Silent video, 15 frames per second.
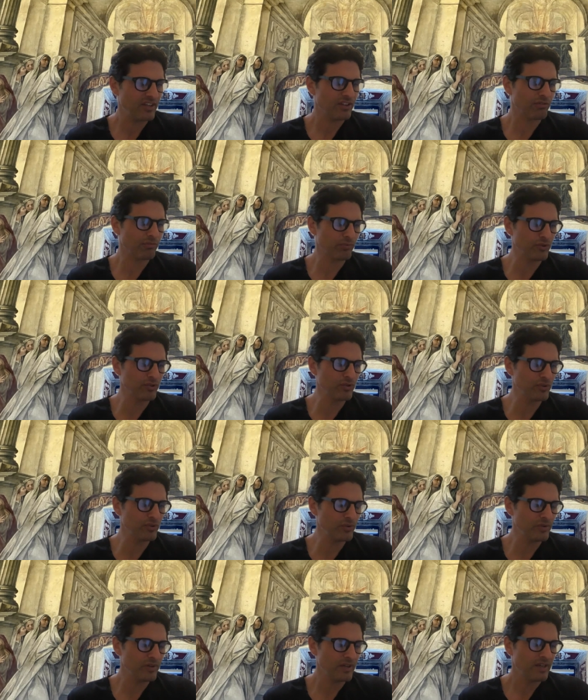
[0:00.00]

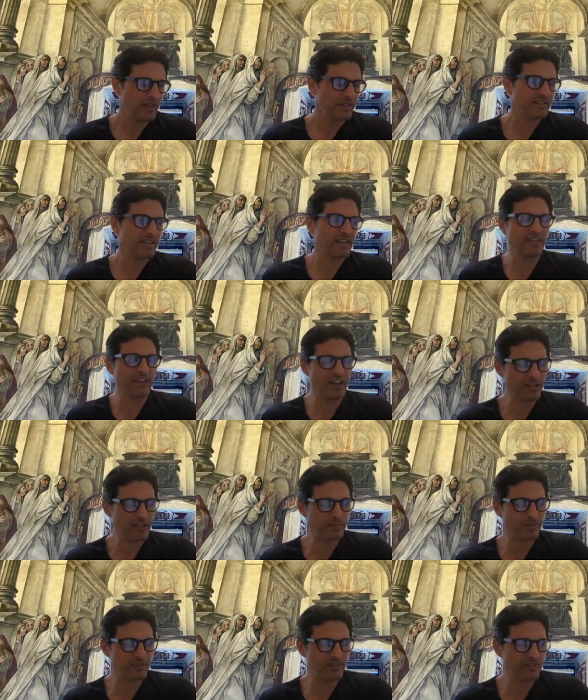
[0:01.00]
through taking the
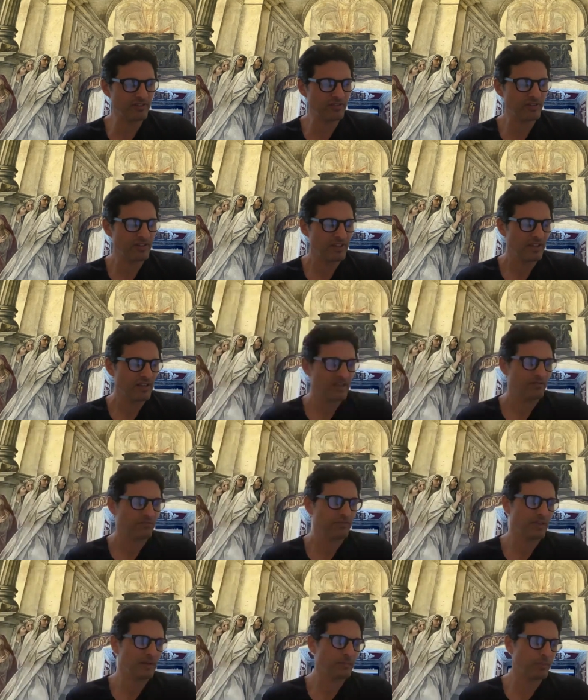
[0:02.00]
auspices,
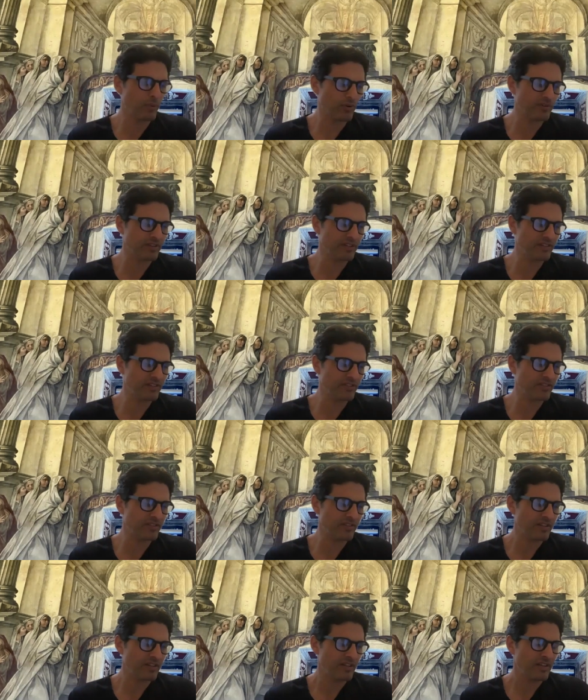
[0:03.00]
reading
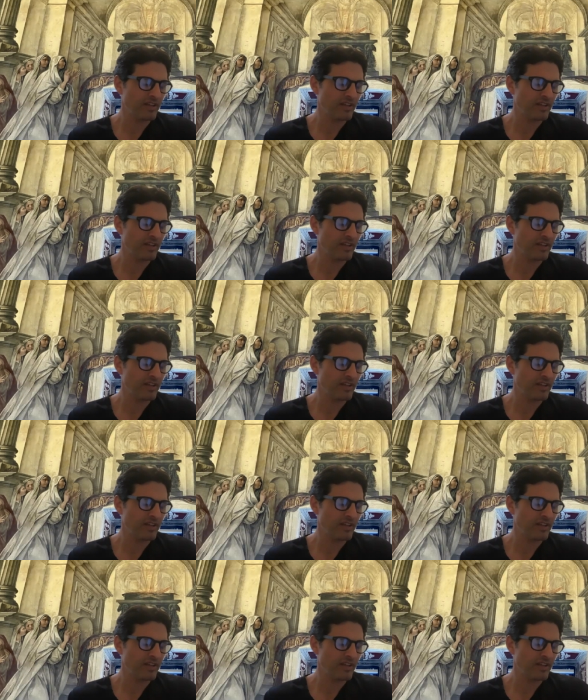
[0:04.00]
portents,